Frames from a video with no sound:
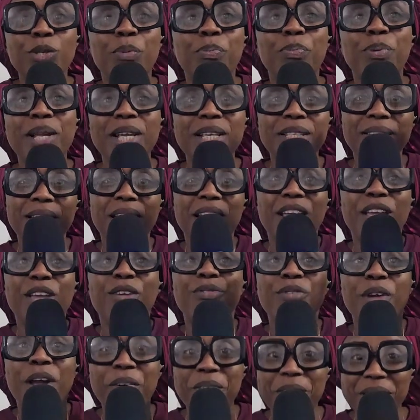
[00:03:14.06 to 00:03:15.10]
So please,
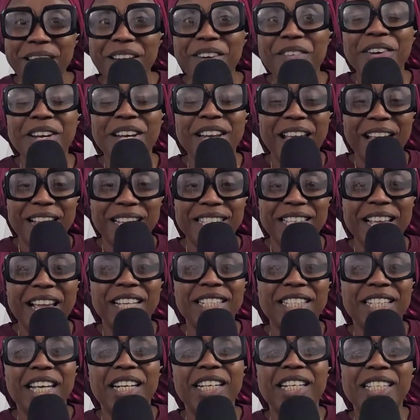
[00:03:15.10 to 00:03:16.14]
if you are really, really
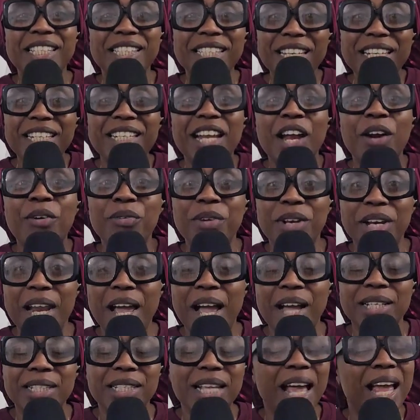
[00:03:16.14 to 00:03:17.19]
excited, sit down,
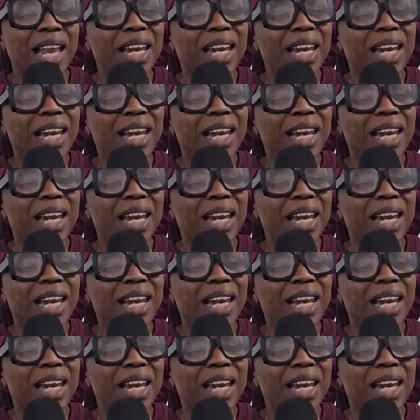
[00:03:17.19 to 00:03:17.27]
relax,